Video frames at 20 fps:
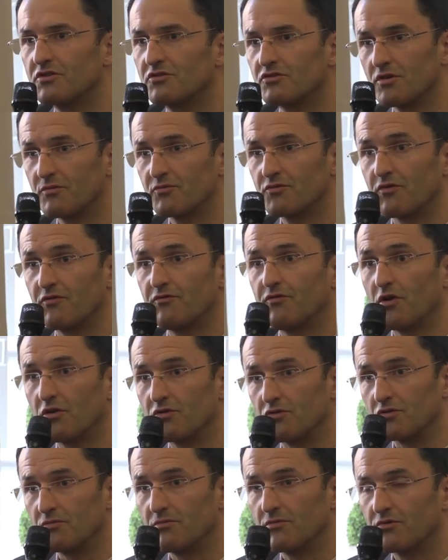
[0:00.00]
in terms of
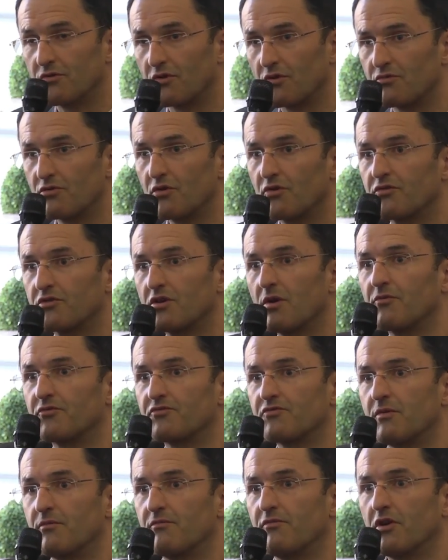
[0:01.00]
volume, the growth comes
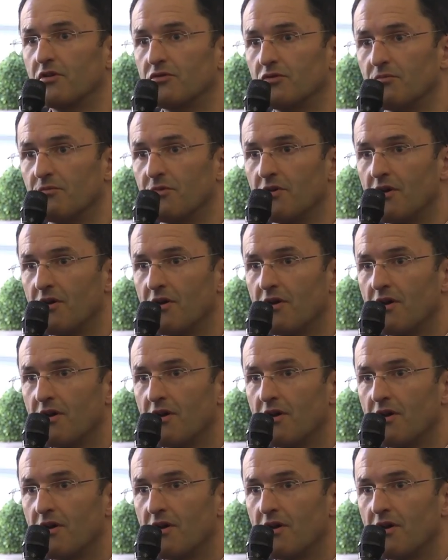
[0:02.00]
from volume,